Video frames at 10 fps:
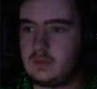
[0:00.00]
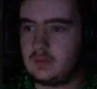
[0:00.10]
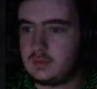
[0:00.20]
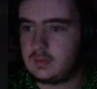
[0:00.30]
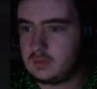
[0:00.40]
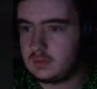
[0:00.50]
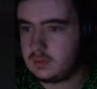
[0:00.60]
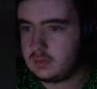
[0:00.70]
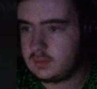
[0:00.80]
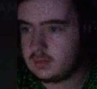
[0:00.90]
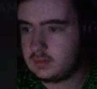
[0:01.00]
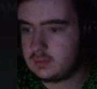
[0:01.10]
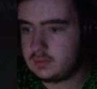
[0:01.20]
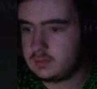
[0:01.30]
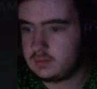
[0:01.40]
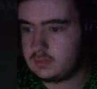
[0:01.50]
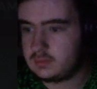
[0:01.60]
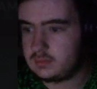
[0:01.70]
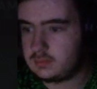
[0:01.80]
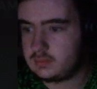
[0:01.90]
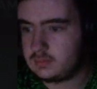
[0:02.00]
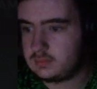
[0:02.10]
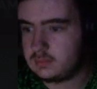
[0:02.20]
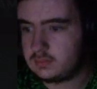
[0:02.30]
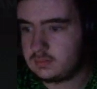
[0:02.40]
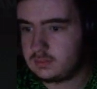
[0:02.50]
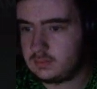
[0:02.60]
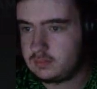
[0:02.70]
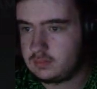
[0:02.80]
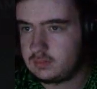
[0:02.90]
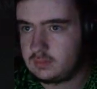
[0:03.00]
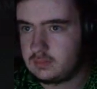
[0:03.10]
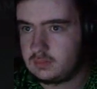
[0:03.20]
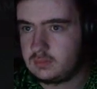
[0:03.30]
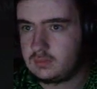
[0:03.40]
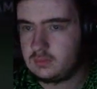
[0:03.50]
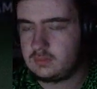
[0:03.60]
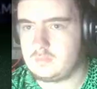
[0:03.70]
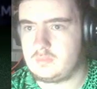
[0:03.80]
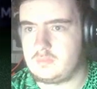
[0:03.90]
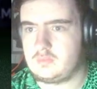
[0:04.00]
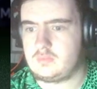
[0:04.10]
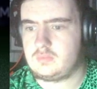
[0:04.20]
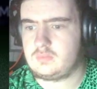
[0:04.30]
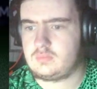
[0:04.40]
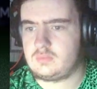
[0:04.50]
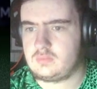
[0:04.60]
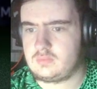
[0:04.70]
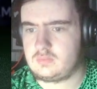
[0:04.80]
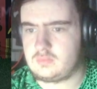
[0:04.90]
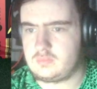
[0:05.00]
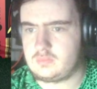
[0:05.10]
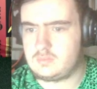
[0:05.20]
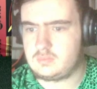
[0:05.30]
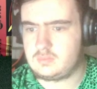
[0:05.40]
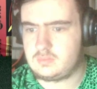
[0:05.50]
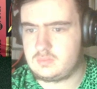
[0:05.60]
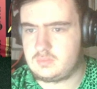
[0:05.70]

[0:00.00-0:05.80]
[no speech]